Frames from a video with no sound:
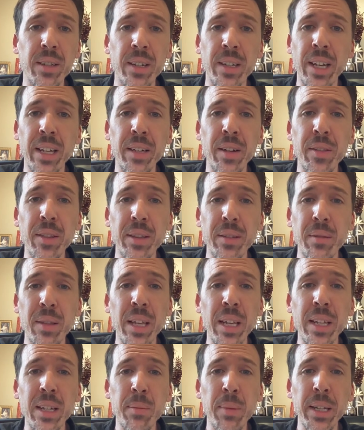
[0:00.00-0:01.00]
And I got to
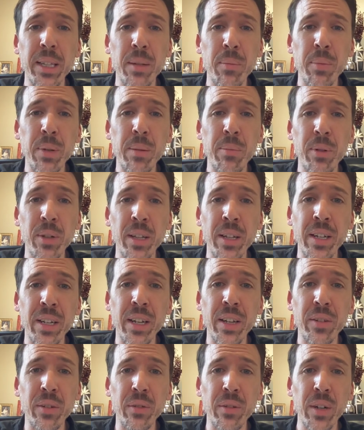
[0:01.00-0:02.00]
thinking about the people on
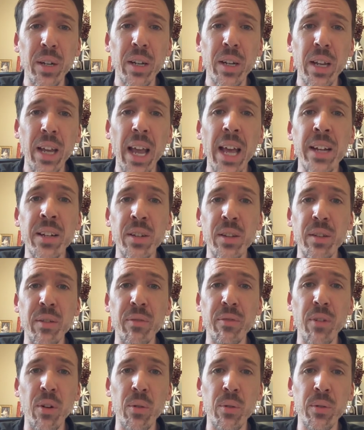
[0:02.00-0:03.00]
the other end of the
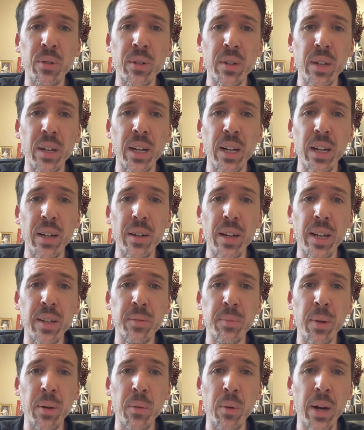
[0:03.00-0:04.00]
phone
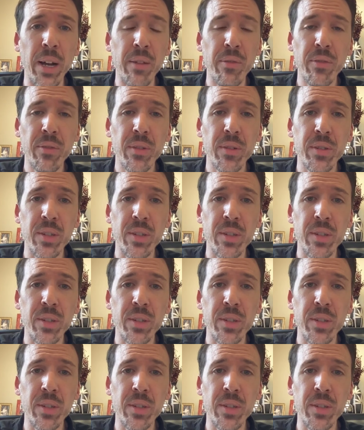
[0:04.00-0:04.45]
as my wife,